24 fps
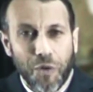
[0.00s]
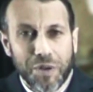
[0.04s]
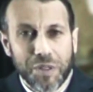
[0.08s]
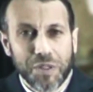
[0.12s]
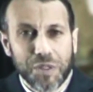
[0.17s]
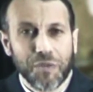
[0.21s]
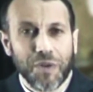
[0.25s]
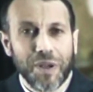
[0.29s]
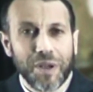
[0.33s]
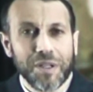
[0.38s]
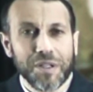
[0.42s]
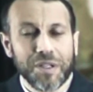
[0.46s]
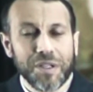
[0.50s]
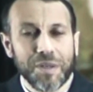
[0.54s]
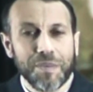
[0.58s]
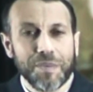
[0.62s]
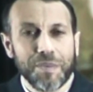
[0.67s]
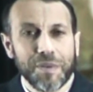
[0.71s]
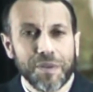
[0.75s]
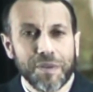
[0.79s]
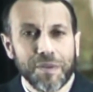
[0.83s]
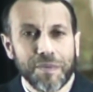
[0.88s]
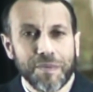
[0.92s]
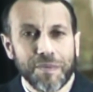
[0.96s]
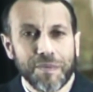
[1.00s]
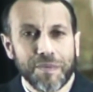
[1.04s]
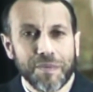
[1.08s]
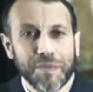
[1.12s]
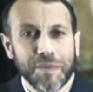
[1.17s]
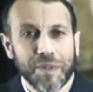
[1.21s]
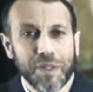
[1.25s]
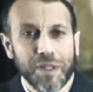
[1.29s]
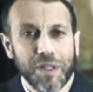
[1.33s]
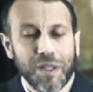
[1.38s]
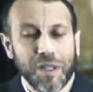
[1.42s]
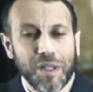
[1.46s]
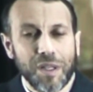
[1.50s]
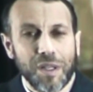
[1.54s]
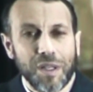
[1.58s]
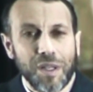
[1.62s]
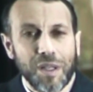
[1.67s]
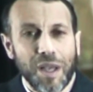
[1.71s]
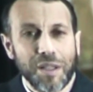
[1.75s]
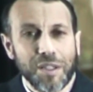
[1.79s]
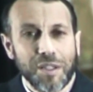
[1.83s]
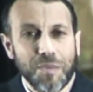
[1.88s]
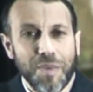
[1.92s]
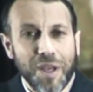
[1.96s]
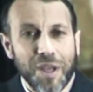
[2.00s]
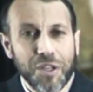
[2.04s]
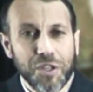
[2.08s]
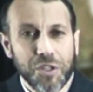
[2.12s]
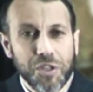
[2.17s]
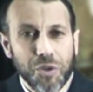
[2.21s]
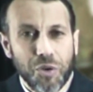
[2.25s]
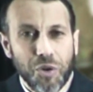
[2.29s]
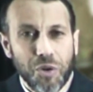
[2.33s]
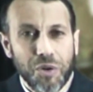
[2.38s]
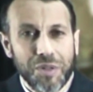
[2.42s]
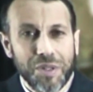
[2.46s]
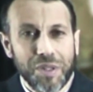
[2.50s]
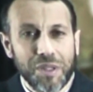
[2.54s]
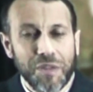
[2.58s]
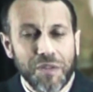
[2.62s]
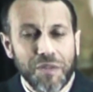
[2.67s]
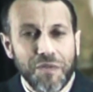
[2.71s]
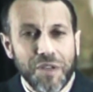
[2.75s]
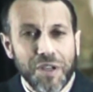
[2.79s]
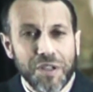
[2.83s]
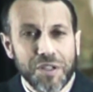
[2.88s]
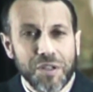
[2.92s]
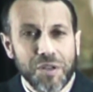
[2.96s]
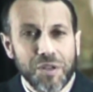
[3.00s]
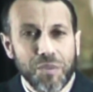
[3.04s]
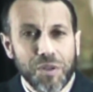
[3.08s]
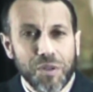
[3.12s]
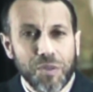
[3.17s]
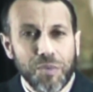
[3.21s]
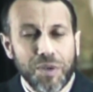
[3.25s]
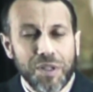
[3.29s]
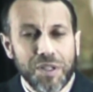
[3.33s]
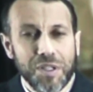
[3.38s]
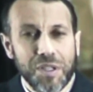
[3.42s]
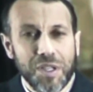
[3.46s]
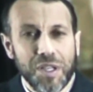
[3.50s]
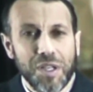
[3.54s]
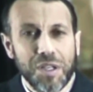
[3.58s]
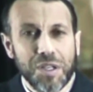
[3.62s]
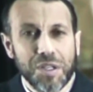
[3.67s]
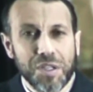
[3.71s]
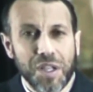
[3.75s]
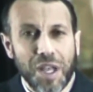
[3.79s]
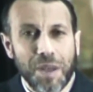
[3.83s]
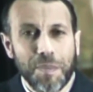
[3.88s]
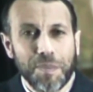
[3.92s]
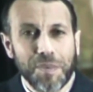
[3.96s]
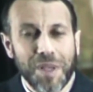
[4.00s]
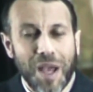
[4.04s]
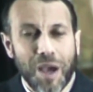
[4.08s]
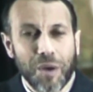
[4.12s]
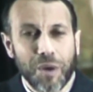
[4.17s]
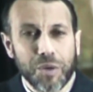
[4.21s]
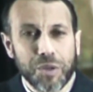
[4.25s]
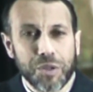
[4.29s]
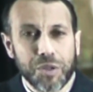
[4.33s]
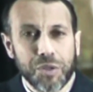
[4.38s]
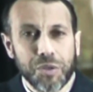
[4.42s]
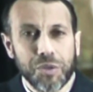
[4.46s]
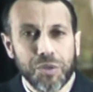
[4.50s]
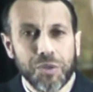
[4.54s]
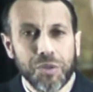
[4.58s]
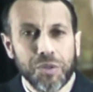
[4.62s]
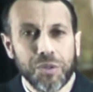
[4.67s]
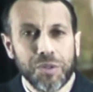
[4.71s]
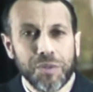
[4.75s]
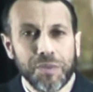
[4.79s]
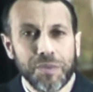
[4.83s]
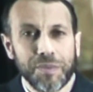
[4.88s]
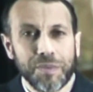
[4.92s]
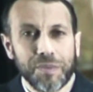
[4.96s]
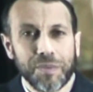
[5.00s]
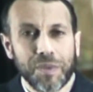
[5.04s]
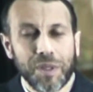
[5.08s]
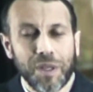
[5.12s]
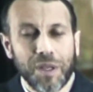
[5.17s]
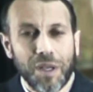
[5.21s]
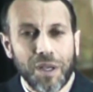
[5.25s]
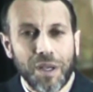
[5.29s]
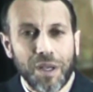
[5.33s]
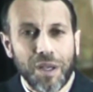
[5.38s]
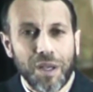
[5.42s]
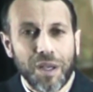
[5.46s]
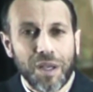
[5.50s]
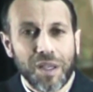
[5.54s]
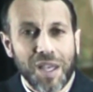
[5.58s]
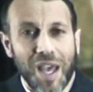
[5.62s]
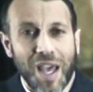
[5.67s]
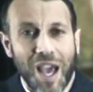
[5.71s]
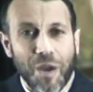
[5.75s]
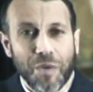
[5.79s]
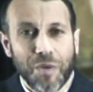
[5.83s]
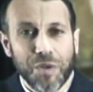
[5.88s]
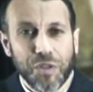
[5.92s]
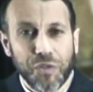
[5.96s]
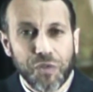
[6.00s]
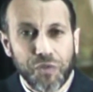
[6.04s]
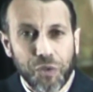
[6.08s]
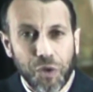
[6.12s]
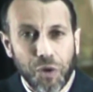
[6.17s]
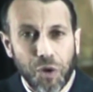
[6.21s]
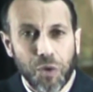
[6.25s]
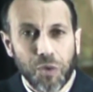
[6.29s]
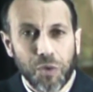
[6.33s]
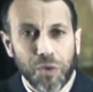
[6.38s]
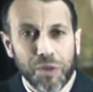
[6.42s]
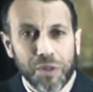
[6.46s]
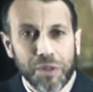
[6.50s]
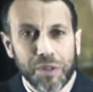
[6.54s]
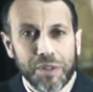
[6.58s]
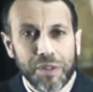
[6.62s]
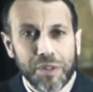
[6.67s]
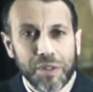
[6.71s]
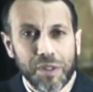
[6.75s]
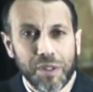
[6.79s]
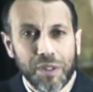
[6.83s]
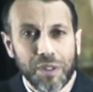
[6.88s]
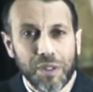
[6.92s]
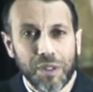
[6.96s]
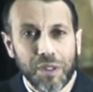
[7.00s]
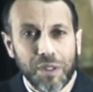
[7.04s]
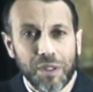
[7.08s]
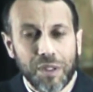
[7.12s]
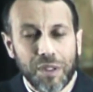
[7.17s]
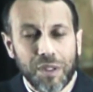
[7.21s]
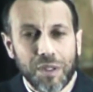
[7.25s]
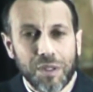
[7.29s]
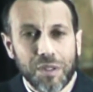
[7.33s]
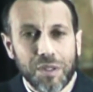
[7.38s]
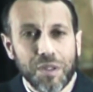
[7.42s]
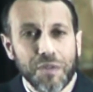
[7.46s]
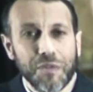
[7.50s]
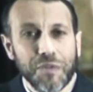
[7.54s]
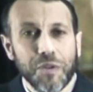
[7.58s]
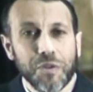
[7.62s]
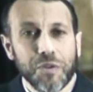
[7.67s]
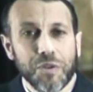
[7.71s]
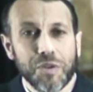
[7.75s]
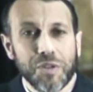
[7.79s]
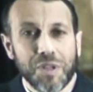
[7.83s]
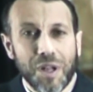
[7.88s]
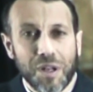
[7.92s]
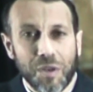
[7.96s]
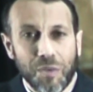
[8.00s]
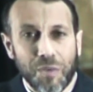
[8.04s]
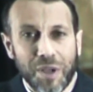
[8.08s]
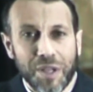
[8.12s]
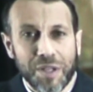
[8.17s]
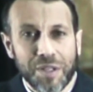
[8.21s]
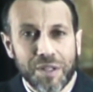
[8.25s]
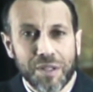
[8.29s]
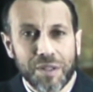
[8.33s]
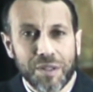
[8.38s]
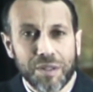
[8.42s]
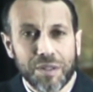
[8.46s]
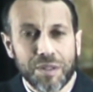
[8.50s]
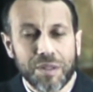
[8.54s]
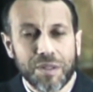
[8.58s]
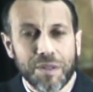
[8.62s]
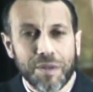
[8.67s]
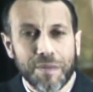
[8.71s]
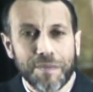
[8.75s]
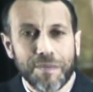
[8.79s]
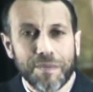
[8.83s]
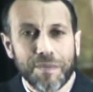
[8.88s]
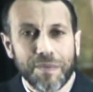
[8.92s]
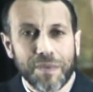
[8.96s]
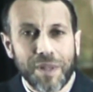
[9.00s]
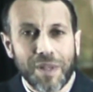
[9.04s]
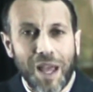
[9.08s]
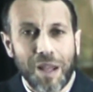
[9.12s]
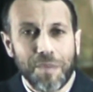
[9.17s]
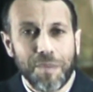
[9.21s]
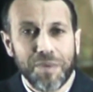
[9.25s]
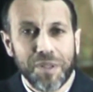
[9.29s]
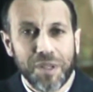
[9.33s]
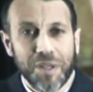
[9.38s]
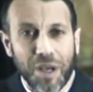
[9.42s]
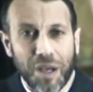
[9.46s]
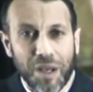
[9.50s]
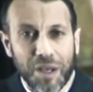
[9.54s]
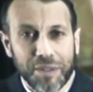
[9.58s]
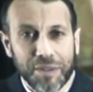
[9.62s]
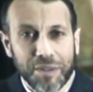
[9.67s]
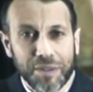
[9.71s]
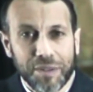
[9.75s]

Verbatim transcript: friendship, and to make sure that the vision with which he shaped our shul carries forward to the future generations and beyond.